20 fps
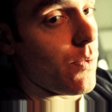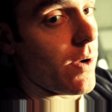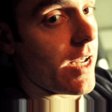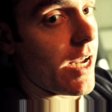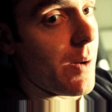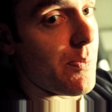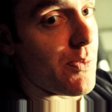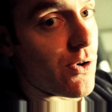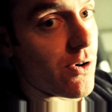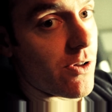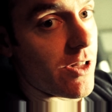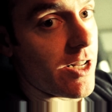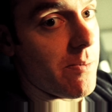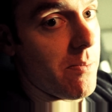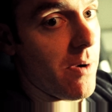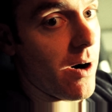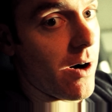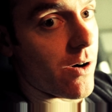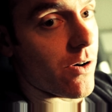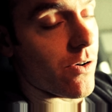
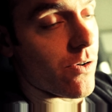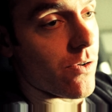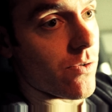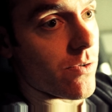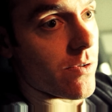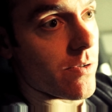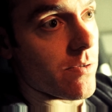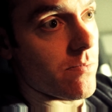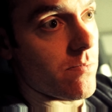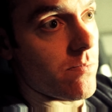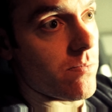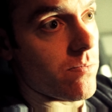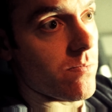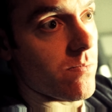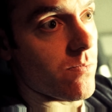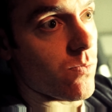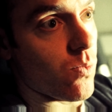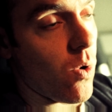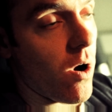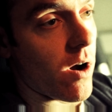tomorrow, and
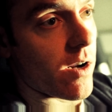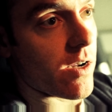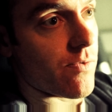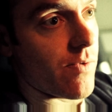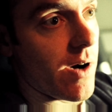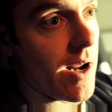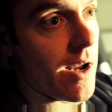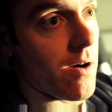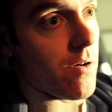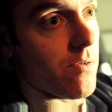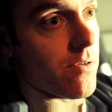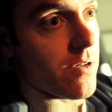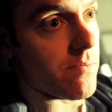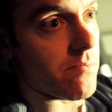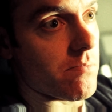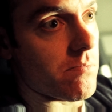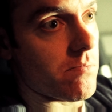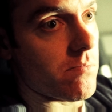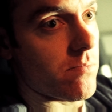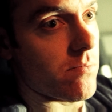walk
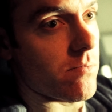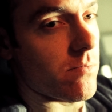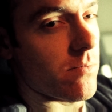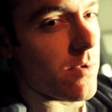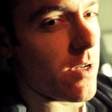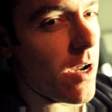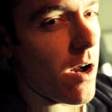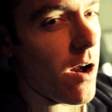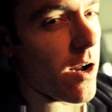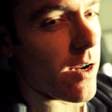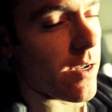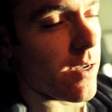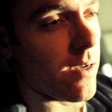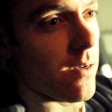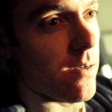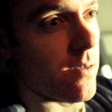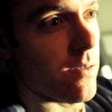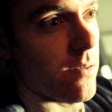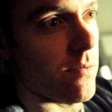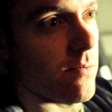around and
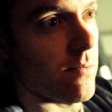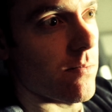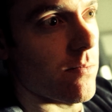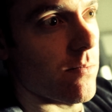talk.